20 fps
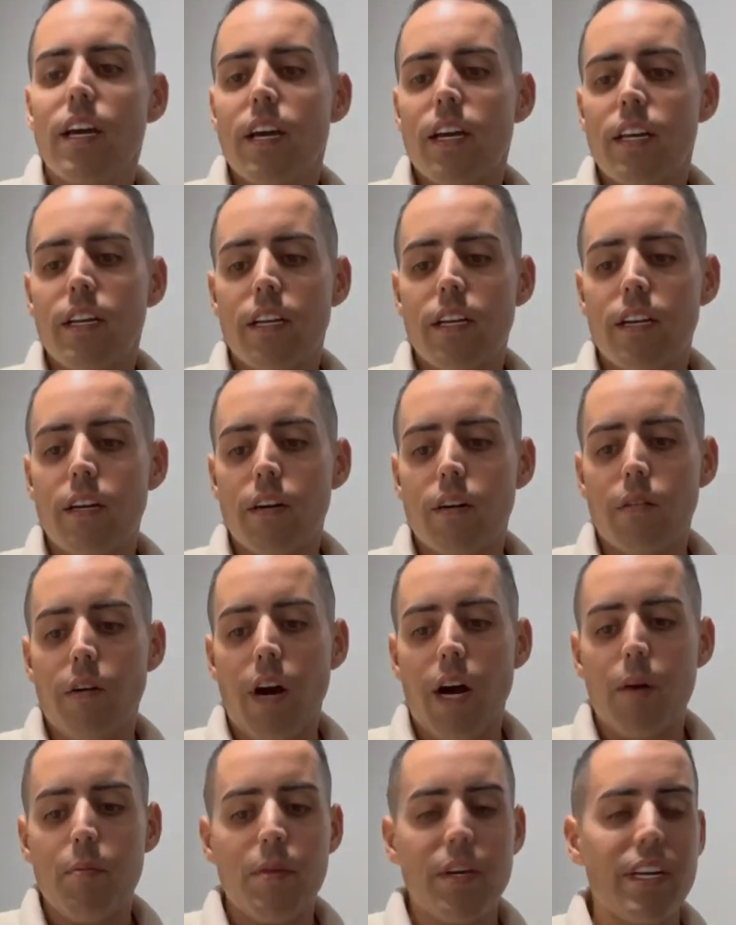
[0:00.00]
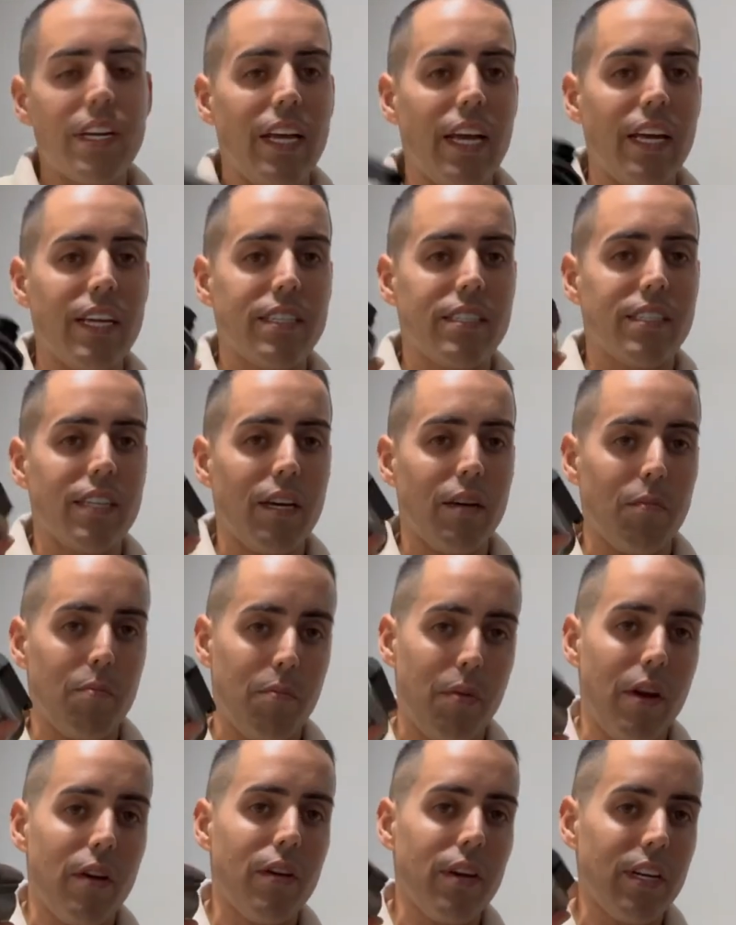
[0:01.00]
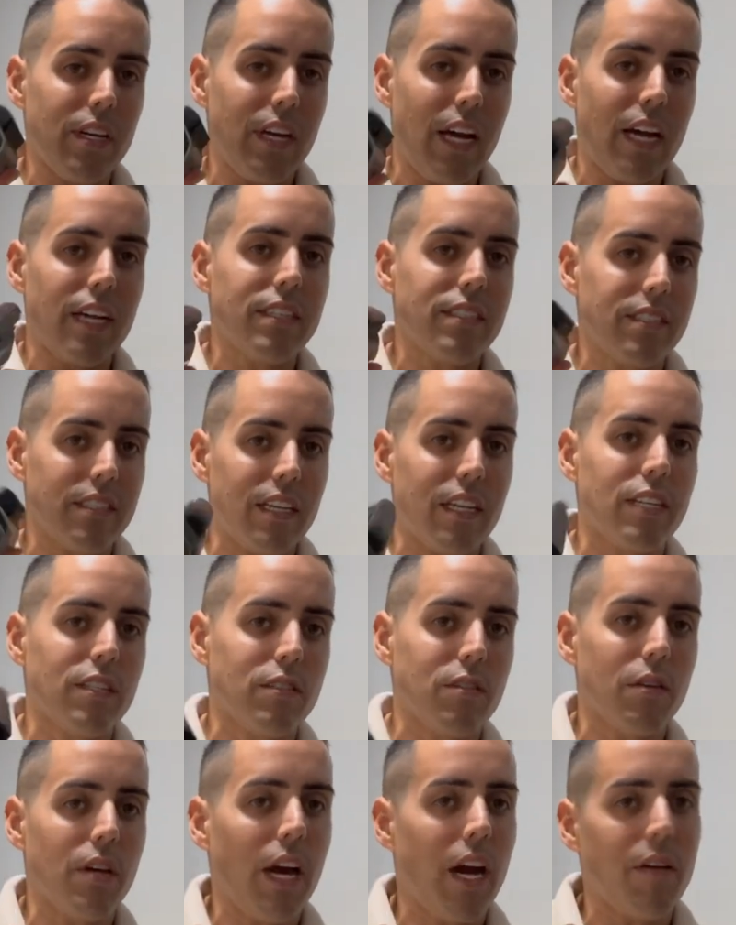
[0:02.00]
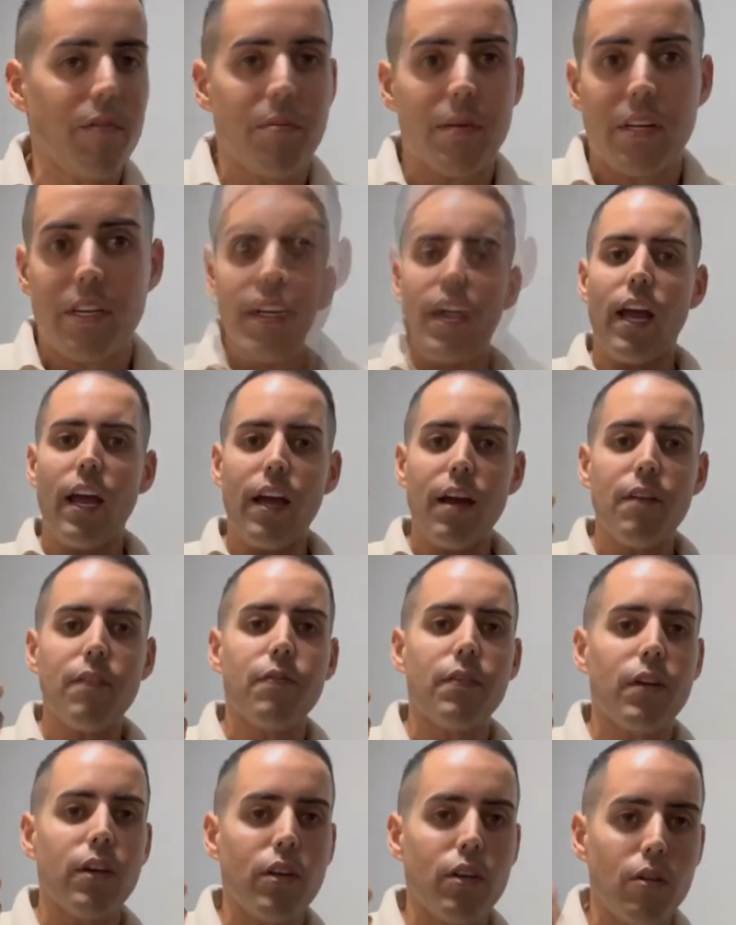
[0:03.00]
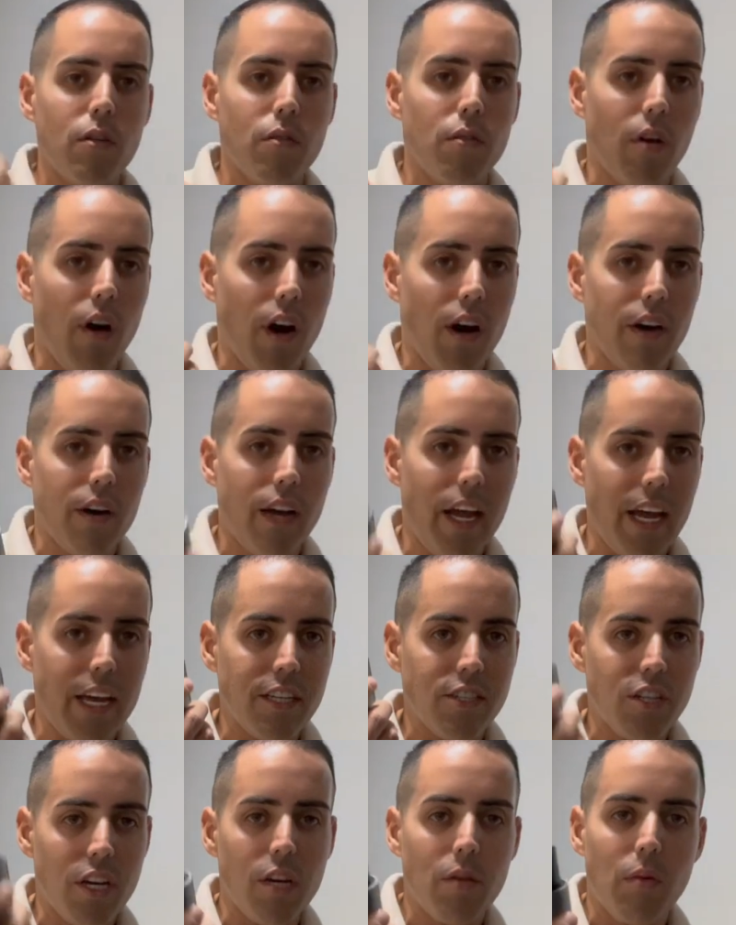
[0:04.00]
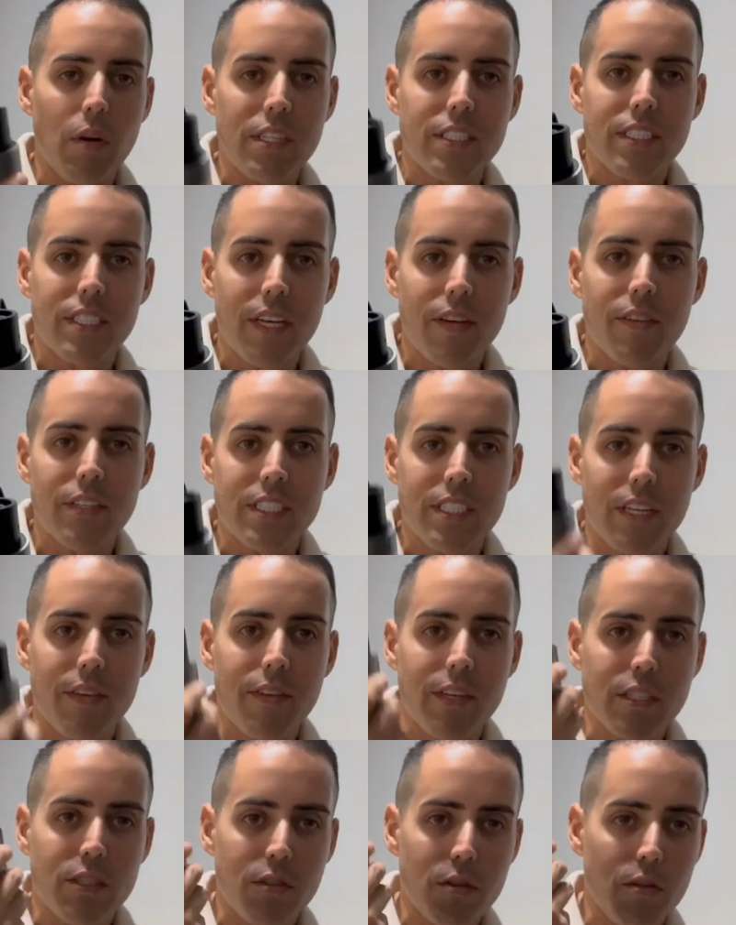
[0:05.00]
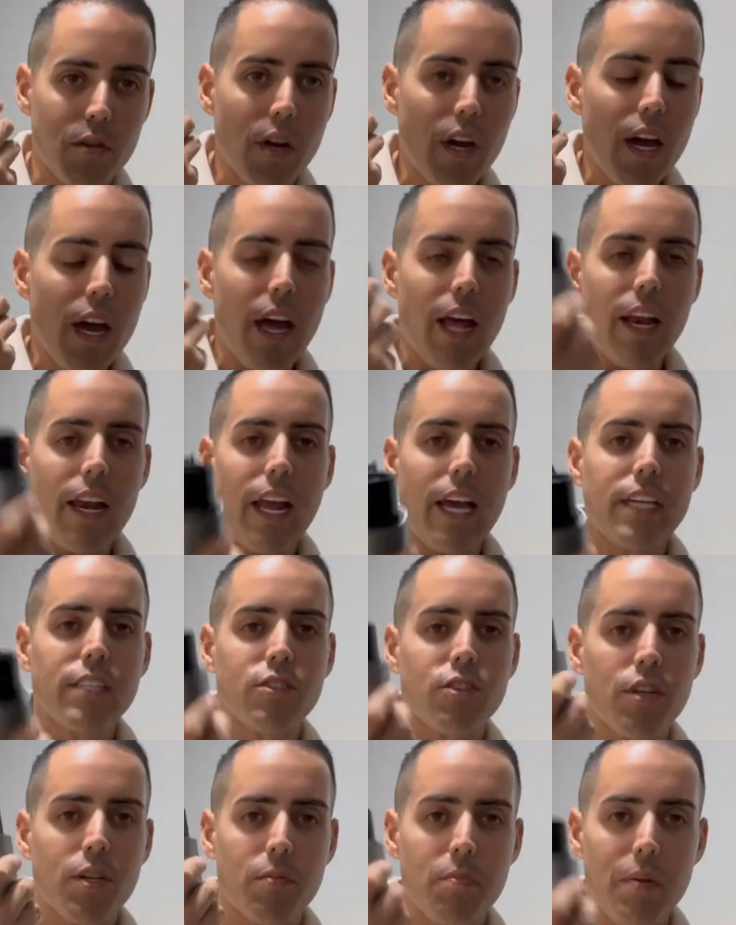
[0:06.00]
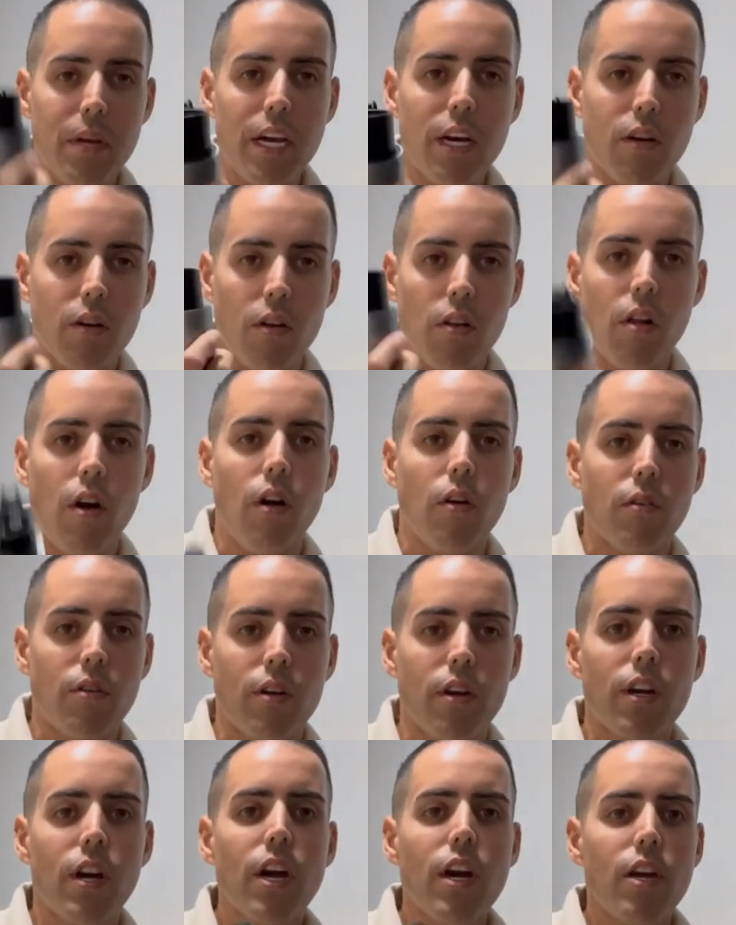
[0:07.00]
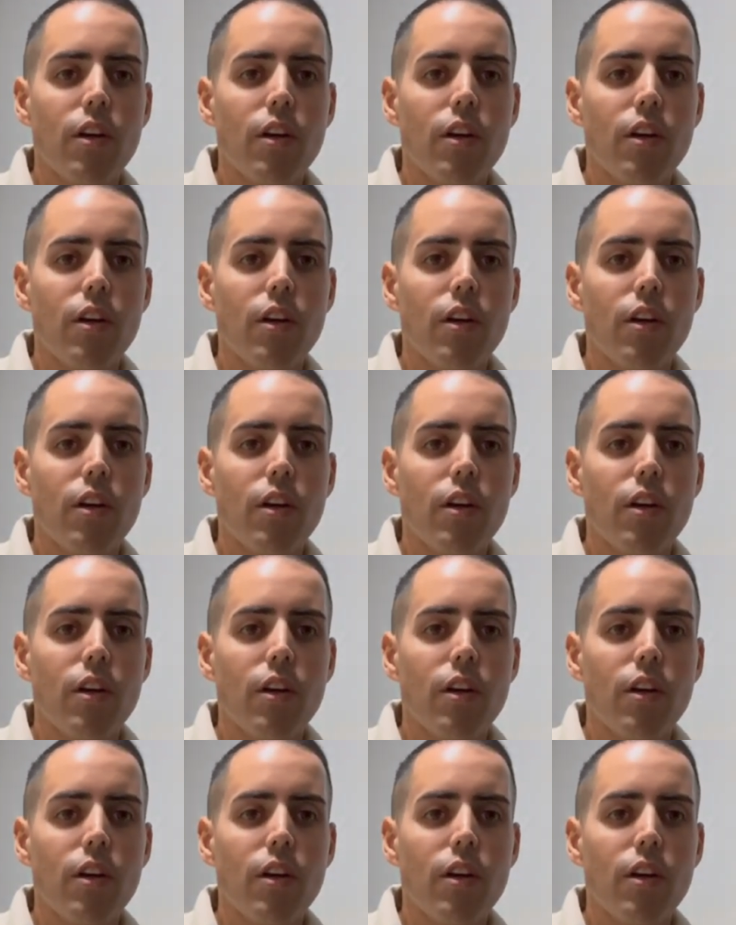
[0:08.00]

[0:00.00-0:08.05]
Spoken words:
I mean, it's a very nice thing to have, because if you are a J1772 electric vehicle owner,